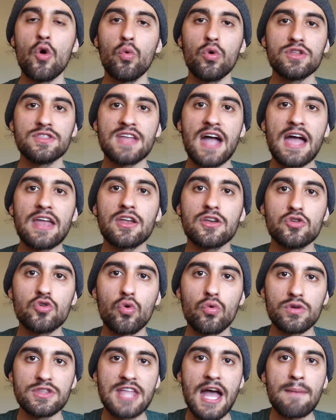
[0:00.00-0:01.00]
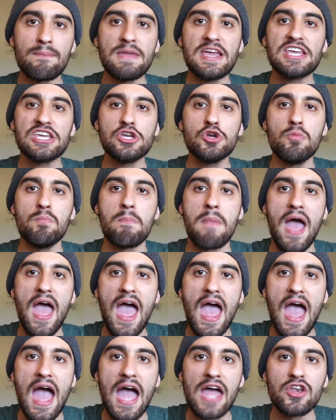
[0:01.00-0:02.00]
Would that make you
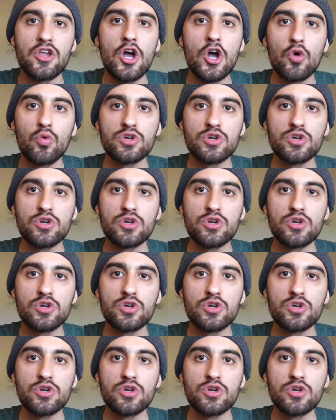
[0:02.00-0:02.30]
mad?